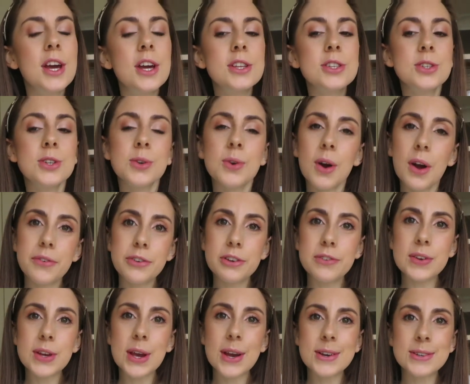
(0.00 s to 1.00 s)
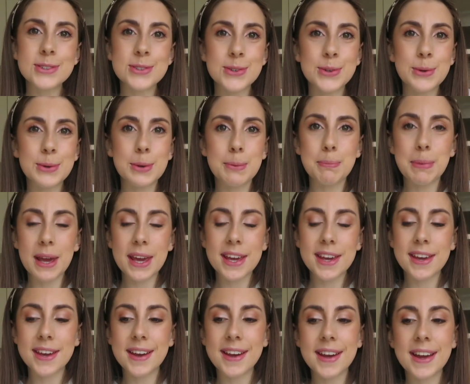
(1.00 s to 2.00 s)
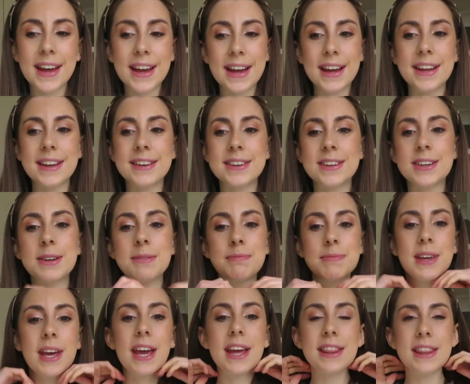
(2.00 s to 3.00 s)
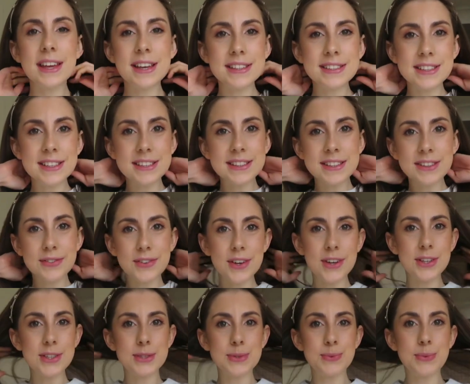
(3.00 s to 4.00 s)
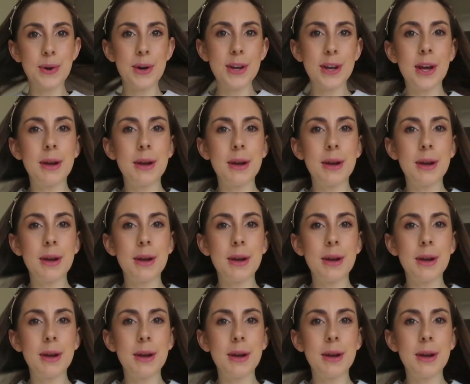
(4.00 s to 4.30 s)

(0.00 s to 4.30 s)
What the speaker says: do quite a few videos on baking, and this is the first one.